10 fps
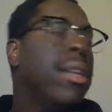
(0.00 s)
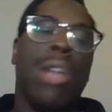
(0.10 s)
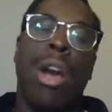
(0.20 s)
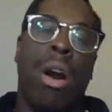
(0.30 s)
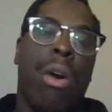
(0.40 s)

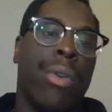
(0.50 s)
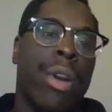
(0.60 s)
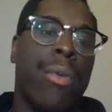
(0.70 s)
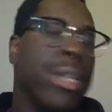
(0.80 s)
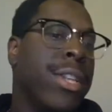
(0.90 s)
No
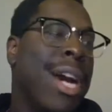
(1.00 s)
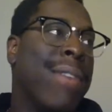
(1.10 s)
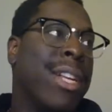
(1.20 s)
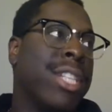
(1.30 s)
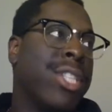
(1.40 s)

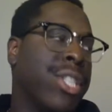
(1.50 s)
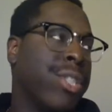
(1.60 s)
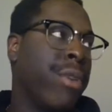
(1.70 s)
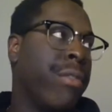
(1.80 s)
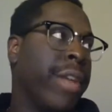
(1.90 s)
whatsoever. This is
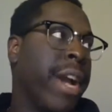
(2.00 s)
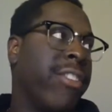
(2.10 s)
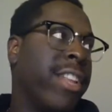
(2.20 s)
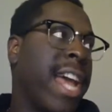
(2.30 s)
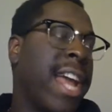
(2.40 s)
just a
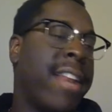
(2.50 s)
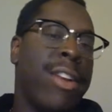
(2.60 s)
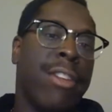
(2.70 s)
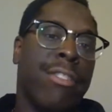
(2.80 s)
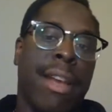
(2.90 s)
reflection that,
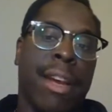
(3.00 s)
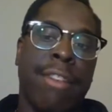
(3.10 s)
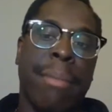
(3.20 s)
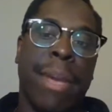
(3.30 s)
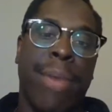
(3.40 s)
you know, it's
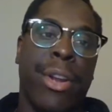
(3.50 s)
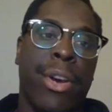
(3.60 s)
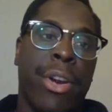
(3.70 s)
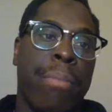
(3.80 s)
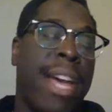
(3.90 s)
because I'm getting ready to
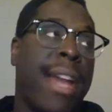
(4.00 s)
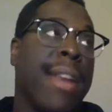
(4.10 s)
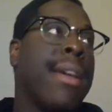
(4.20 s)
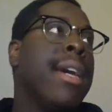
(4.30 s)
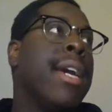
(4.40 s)
go to
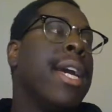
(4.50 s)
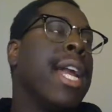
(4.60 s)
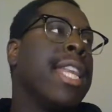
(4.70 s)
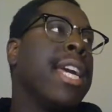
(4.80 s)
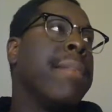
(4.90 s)
bed,
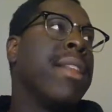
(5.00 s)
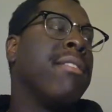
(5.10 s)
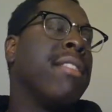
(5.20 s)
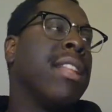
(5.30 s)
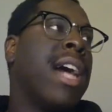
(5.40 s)
and I think about
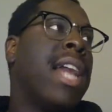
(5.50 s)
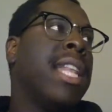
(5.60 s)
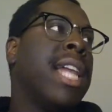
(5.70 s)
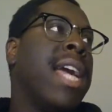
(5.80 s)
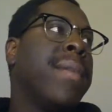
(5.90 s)
this a
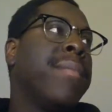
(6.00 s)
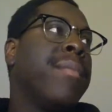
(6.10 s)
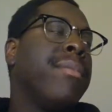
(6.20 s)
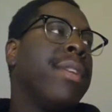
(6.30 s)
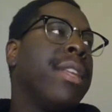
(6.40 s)
lot. Like,
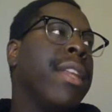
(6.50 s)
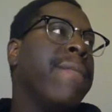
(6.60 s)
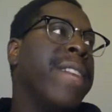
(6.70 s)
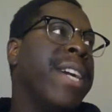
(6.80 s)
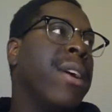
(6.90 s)

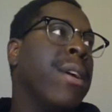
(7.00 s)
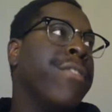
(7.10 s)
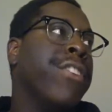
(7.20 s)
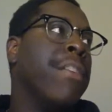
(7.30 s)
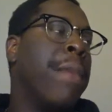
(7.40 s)
the fear
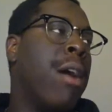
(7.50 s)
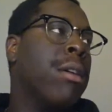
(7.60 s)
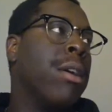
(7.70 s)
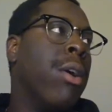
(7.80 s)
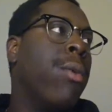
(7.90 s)
of
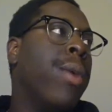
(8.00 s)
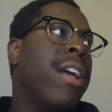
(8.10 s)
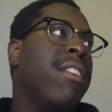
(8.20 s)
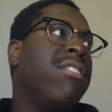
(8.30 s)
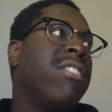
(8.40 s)
tomorrow
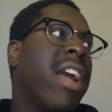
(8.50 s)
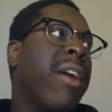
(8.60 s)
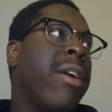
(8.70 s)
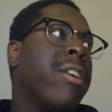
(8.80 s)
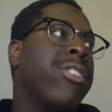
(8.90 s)
is
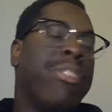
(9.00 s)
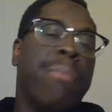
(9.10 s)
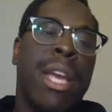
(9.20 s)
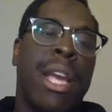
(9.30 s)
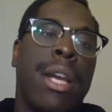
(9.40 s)
scarier to
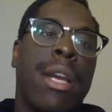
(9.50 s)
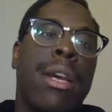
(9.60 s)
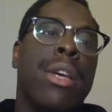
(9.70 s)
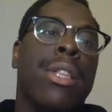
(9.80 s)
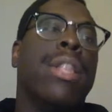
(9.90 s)
me
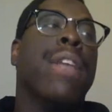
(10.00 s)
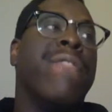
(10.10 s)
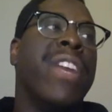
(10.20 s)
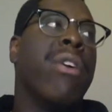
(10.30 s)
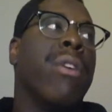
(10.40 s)
than the
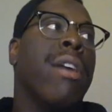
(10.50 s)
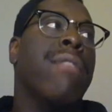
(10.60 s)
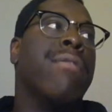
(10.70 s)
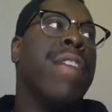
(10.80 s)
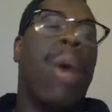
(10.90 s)
fear
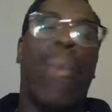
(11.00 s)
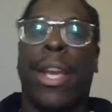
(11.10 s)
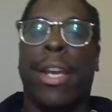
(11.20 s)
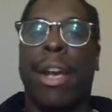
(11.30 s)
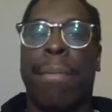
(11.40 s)
of not
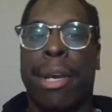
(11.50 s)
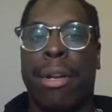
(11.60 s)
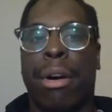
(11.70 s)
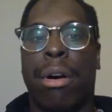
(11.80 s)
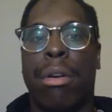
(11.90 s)
waking up
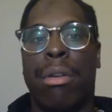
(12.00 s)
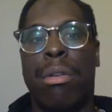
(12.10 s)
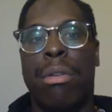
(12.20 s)
at all.